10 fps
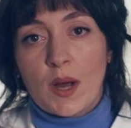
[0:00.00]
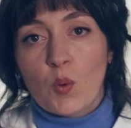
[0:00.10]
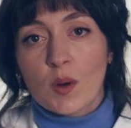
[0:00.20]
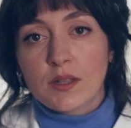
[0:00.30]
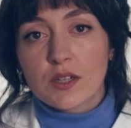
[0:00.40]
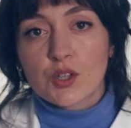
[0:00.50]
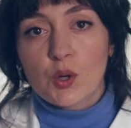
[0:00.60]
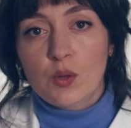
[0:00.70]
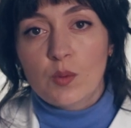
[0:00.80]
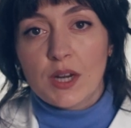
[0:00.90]
While
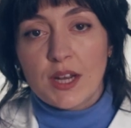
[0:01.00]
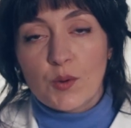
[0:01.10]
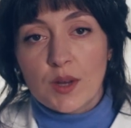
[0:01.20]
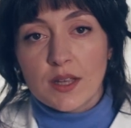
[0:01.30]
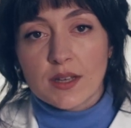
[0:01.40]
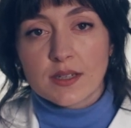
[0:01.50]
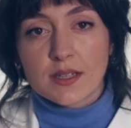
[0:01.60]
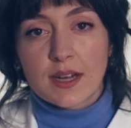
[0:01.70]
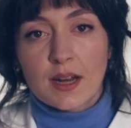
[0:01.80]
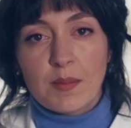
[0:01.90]
water-soluble
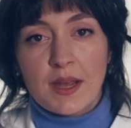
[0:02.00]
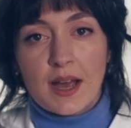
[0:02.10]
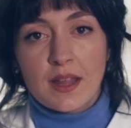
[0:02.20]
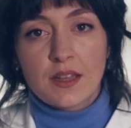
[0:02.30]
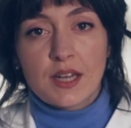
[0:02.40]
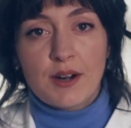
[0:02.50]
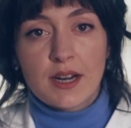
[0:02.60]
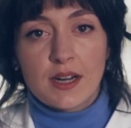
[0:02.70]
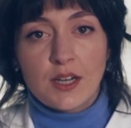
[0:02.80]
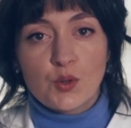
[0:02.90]
ingredients can be added
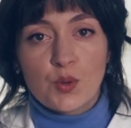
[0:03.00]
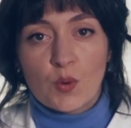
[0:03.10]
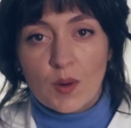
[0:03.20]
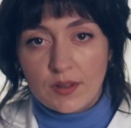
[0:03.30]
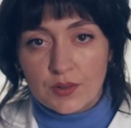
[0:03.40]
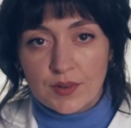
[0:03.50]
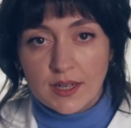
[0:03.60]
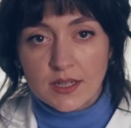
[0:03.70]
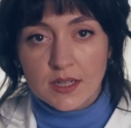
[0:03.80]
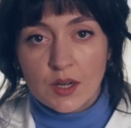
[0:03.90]
directly to the water
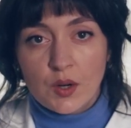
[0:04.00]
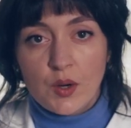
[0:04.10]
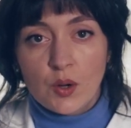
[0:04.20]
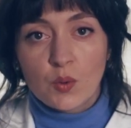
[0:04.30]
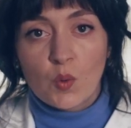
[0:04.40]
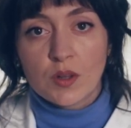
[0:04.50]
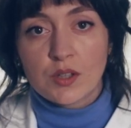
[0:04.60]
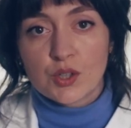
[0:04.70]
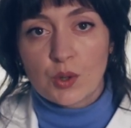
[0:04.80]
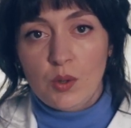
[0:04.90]
phase,
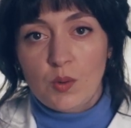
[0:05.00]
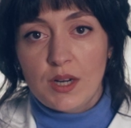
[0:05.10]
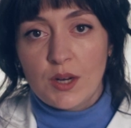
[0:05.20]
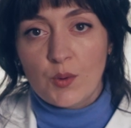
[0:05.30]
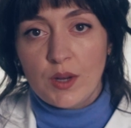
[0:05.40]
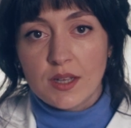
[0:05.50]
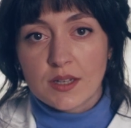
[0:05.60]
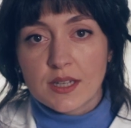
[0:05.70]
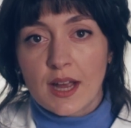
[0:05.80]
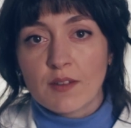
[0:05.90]
non-water-soluble
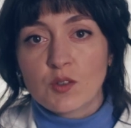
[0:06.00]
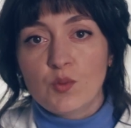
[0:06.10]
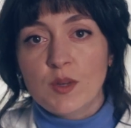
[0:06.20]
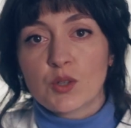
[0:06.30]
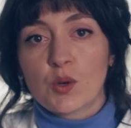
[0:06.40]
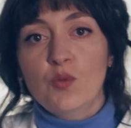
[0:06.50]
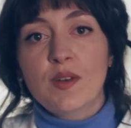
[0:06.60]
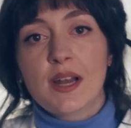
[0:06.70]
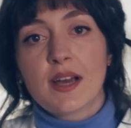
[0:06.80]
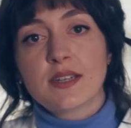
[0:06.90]
ingredients have to be
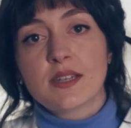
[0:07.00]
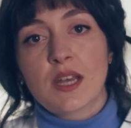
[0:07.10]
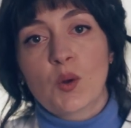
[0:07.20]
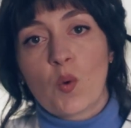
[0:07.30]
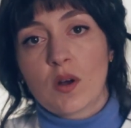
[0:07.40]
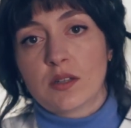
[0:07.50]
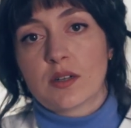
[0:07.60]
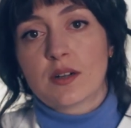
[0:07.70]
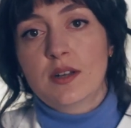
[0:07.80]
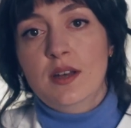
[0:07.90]
solubilized in
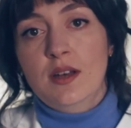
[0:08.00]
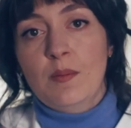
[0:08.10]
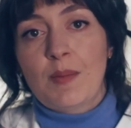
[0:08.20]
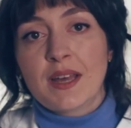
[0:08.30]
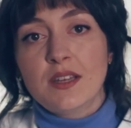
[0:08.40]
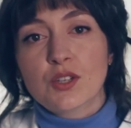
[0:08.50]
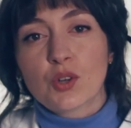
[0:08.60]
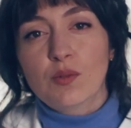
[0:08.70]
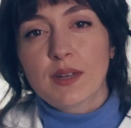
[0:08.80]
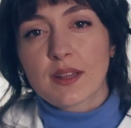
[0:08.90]
water by
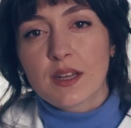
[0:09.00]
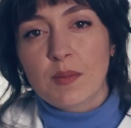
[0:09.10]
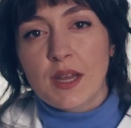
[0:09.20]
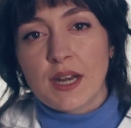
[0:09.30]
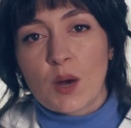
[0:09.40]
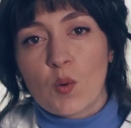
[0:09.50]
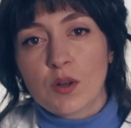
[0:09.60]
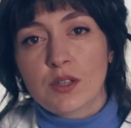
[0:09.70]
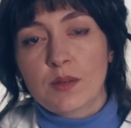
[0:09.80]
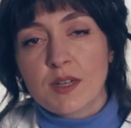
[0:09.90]
dissolving them in a
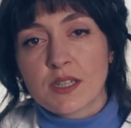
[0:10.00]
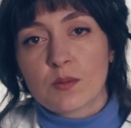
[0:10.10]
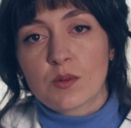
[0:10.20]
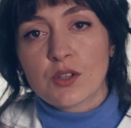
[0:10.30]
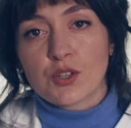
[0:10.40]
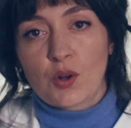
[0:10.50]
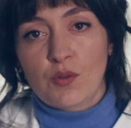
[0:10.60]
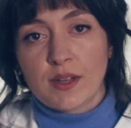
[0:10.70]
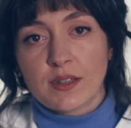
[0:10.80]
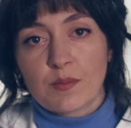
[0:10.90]
water-miscible
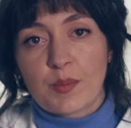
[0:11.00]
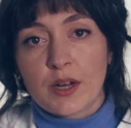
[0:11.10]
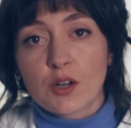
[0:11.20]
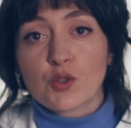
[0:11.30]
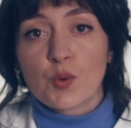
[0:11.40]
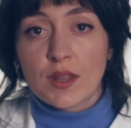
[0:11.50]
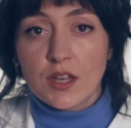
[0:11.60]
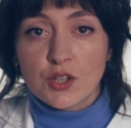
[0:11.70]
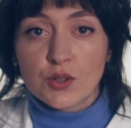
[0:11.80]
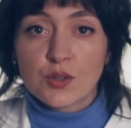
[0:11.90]
solvent prior to
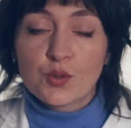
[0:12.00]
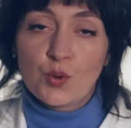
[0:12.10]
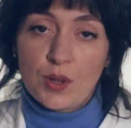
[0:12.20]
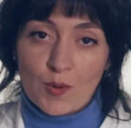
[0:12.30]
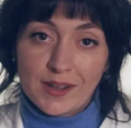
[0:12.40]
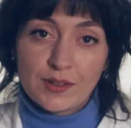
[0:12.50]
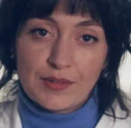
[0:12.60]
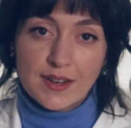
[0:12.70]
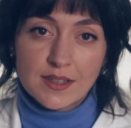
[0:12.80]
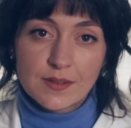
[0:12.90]
addition to the water
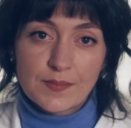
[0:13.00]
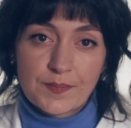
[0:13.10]
phase.